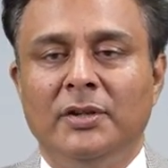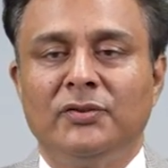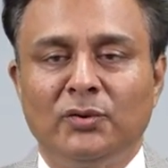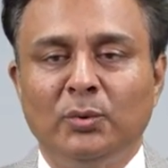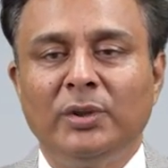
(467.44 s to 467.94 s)

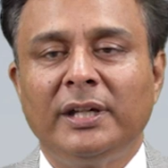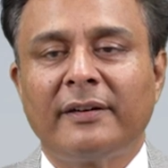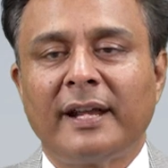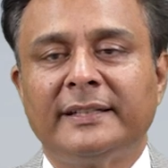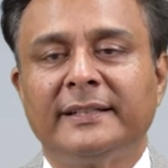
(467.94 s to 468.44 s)
sooner
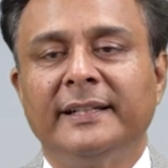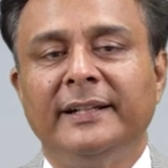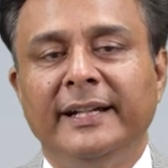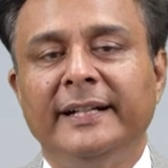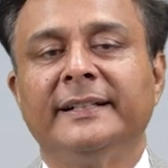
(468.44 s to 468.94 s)
rather
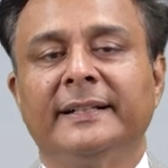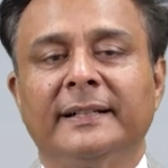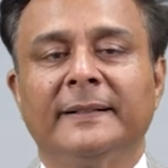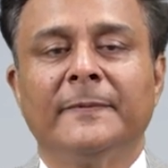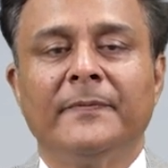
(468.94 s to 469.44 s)
than later,
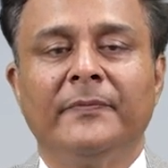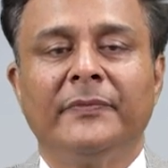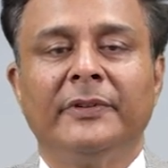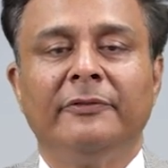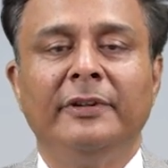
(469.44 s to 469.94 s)

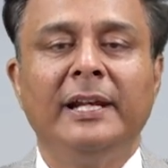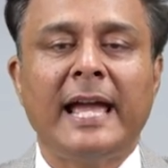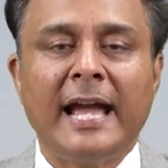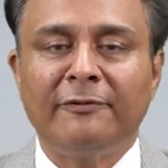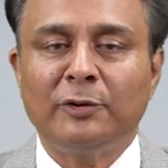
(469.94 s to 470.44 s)
we'll
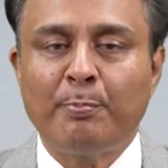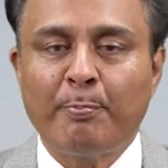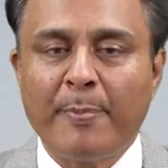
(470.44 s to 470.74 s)
have to